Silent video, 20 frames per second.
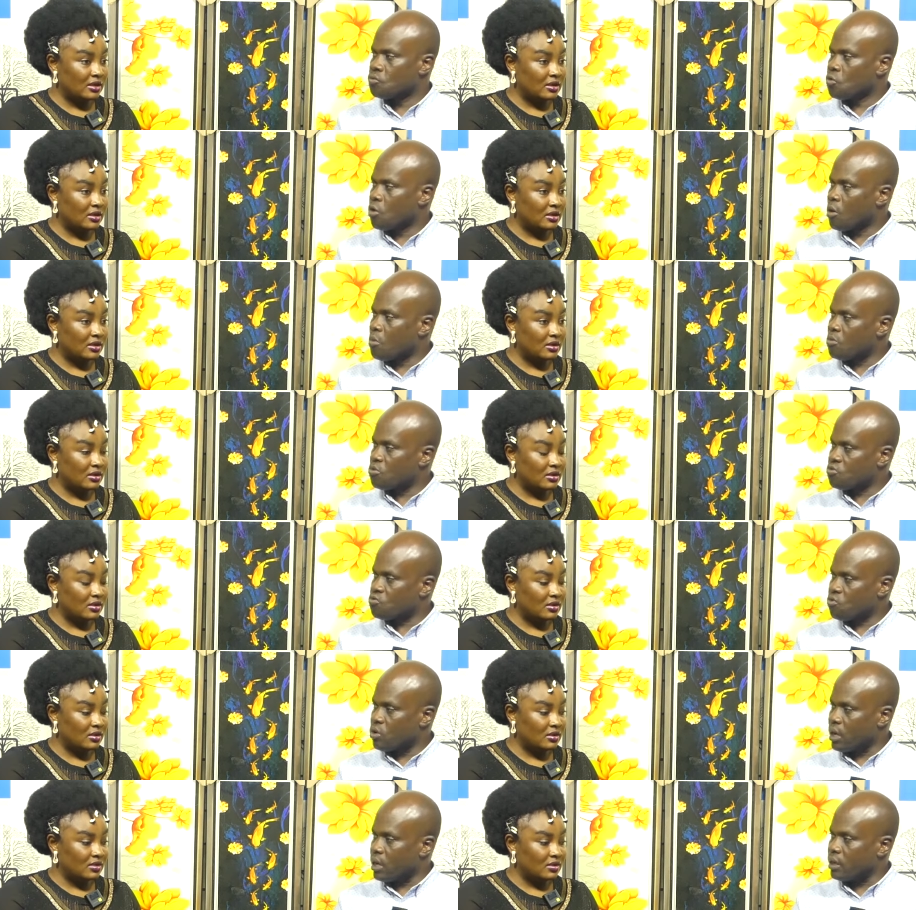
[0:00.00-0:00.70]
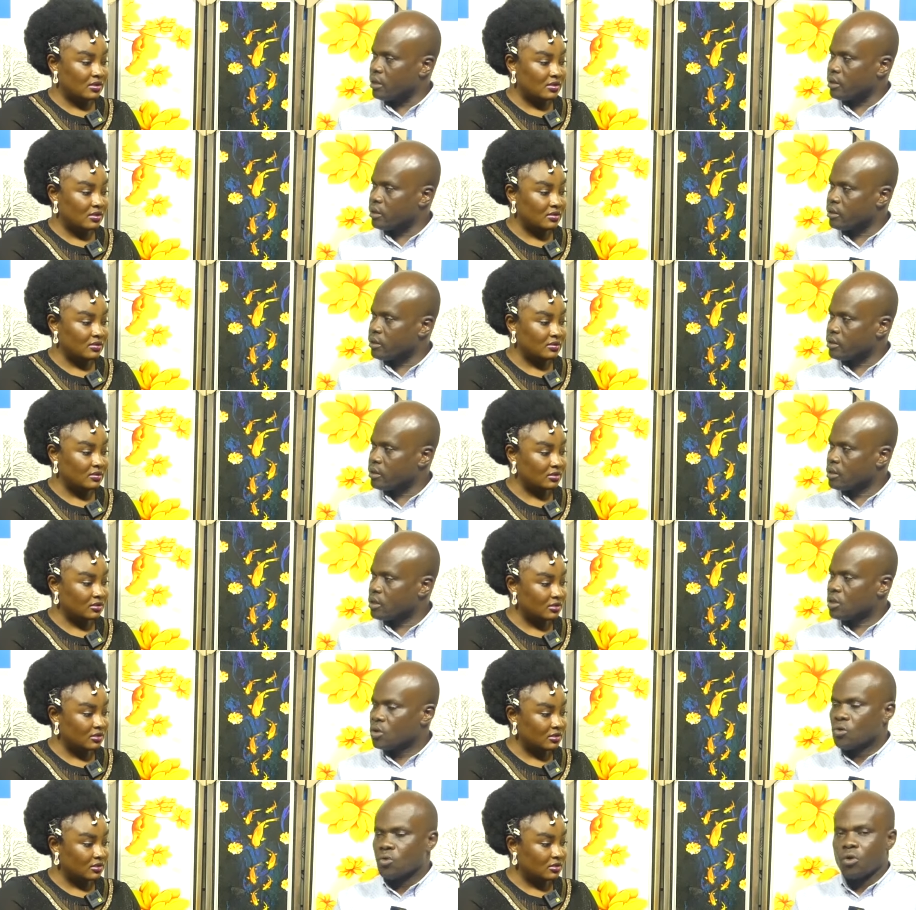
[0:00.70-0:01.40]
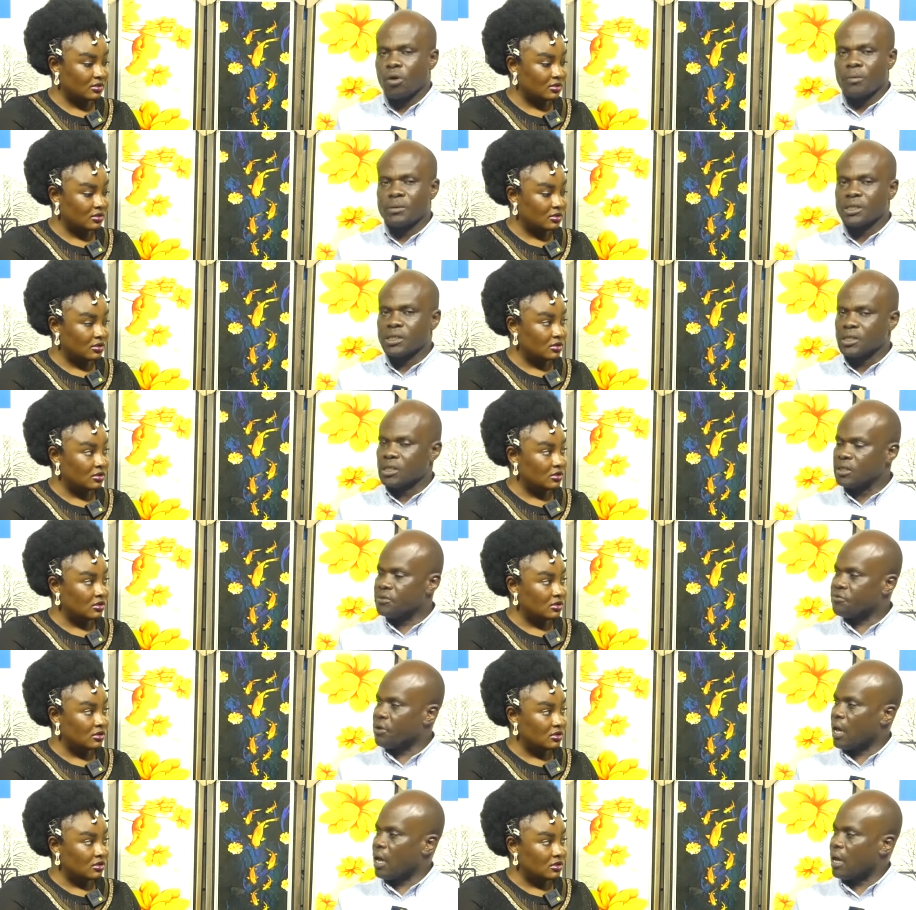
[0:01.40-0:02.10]
Speaker 1: Woman, only
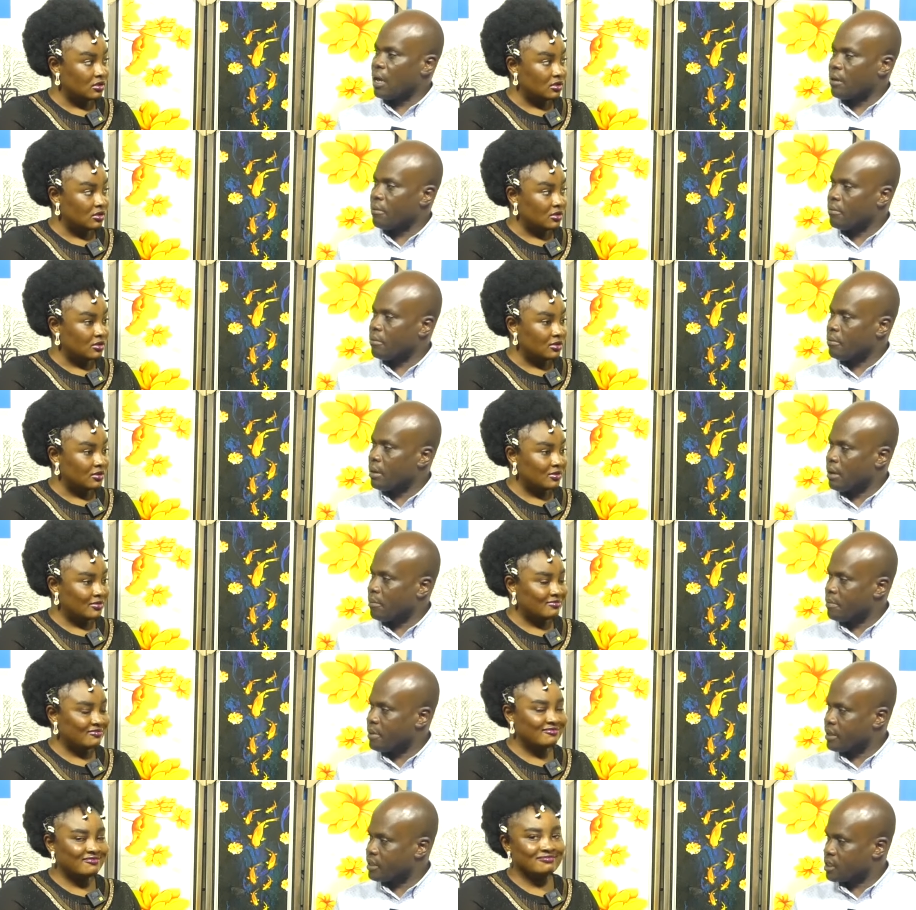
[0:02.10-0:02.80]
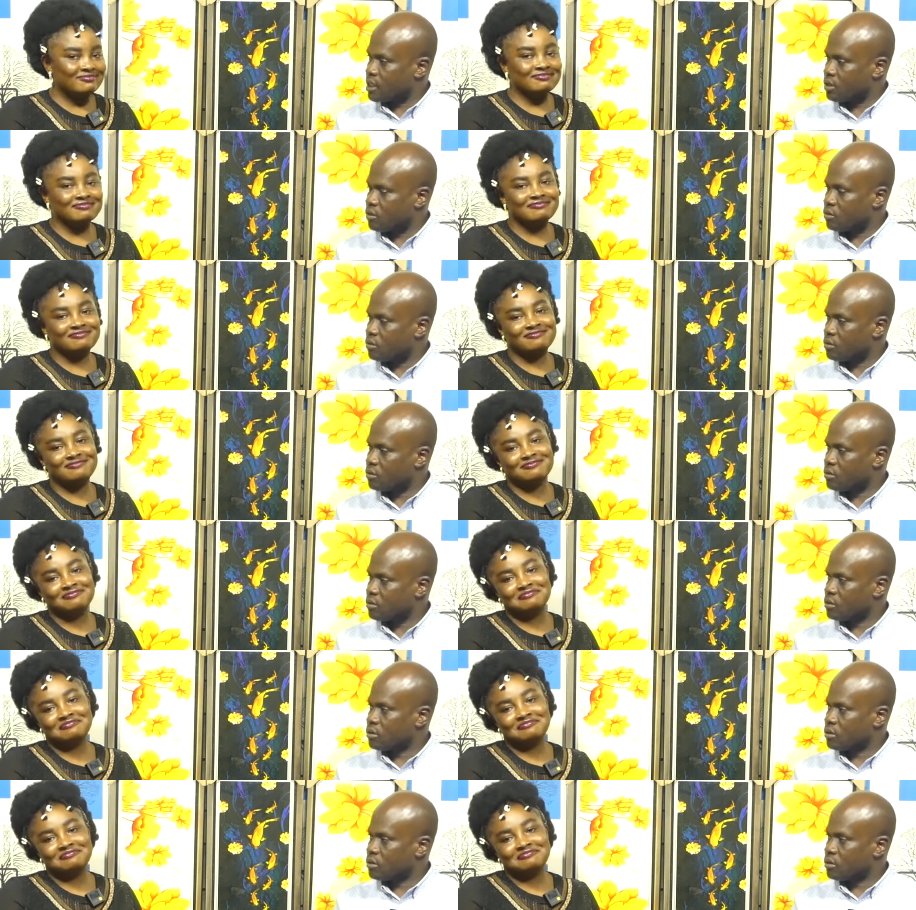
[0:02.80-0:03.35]
the trap, my better.